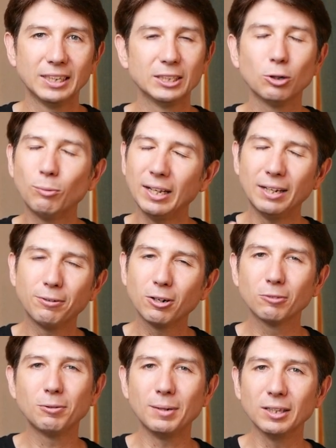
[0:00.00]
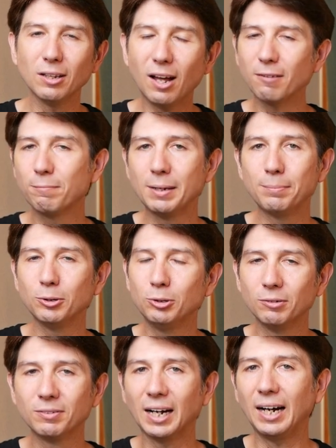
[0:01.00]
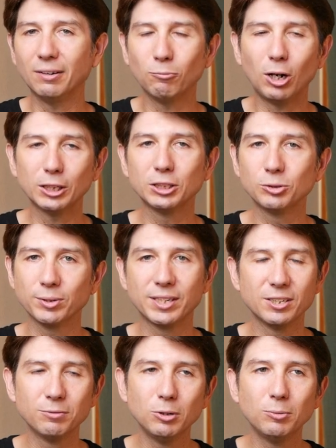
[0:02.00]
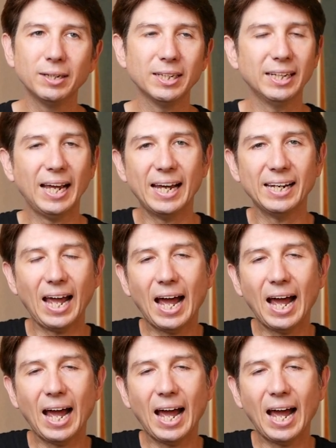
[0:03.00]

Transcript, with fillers: And so while I've heard from a lot of people who have gotten watches with this movement and had